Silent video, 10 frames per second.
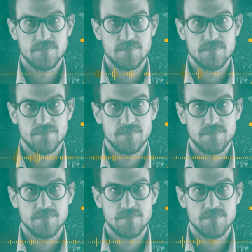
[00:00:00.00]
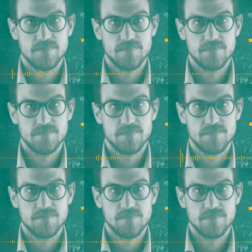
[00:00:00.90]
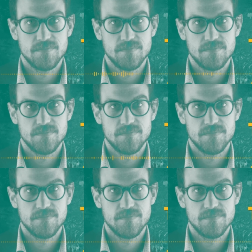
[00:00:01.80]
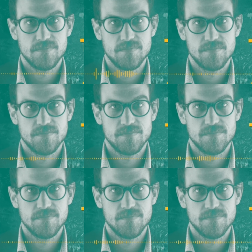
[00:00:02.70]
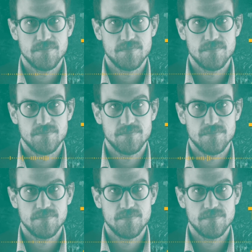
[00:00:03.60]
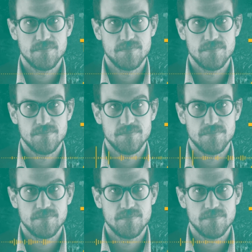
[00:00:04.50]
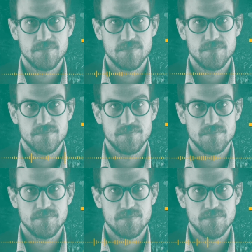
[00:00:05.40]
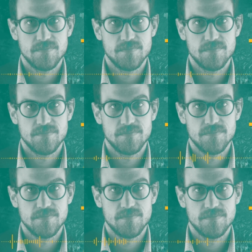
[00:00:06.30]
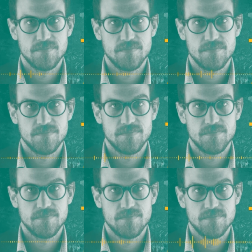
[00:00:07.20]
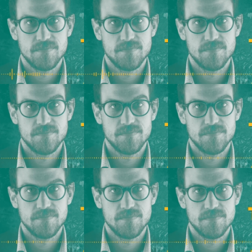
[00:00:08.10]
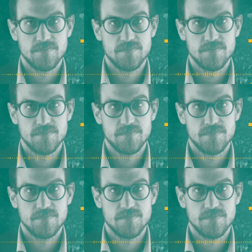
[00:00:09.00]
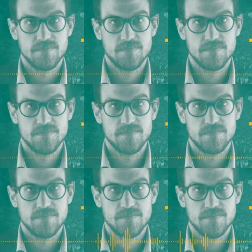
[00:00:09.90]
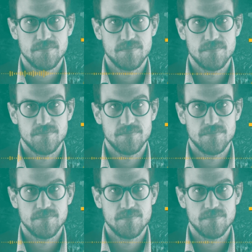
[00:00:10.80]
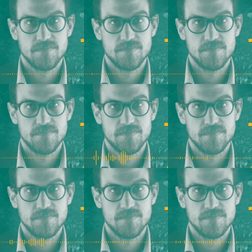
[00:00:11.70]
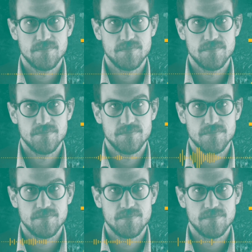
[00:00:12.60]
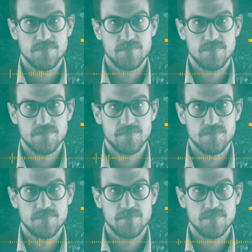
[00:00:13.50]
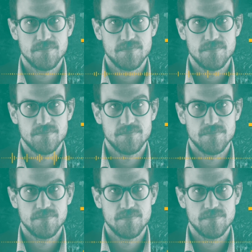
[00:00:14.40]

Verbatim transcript: Well, no, I think it's not yet clear what post-Bashir Sudan looks like. And I think that's in part because nobody internationally or domestically has been able to get a hold of the transition to sort of push it or pull it in a particular direction.